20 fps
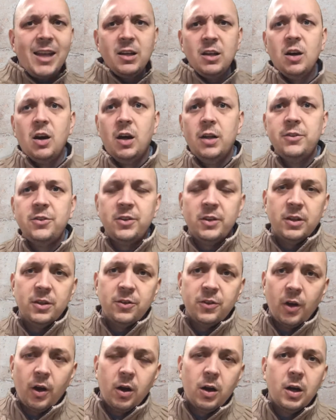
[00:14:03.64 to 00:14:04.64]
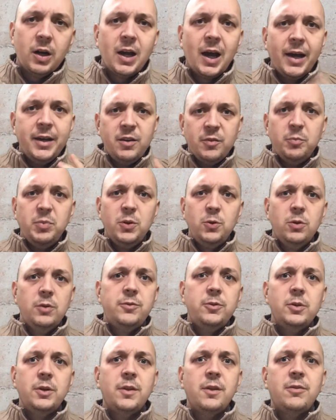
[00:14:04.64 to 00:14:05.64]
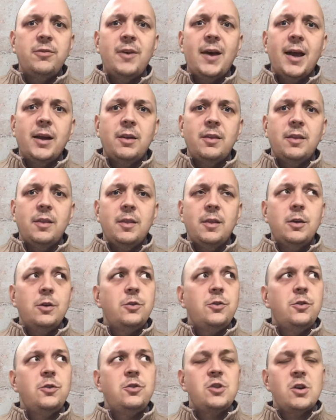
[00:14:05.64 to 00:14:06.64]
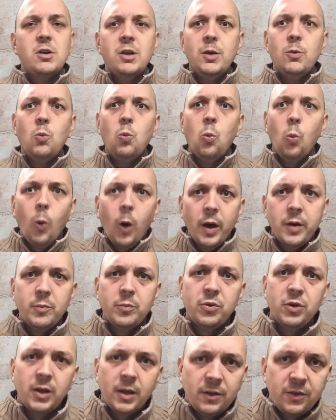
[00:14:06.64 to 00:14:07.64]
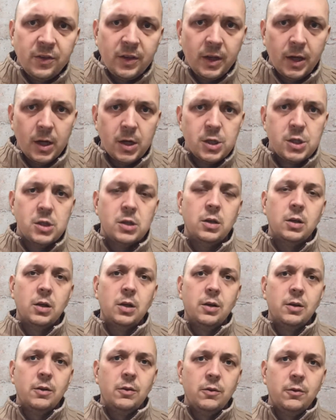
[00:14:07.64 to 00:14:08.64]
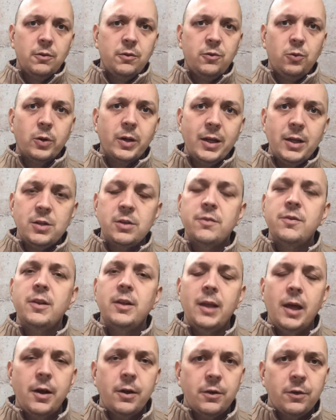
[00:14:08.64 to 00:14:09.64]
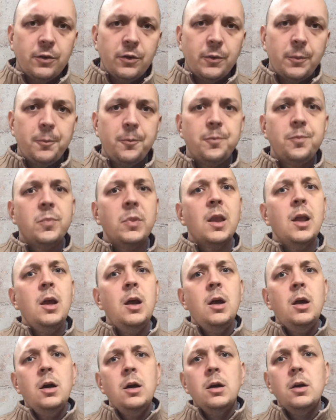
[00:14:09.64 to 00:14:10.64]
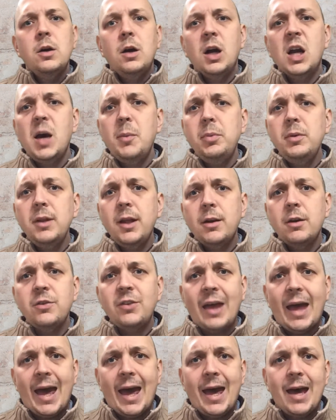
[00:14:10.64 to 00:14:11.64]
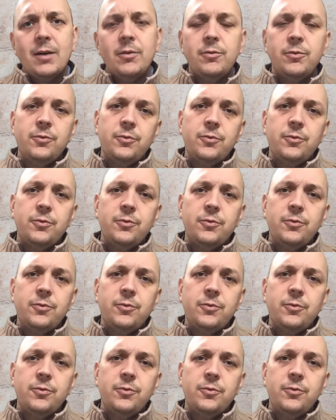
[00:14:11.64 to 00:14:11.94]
consonants are kind of beautiful in the fact that there's generally one pronunciation for each of the letters. A couple letters have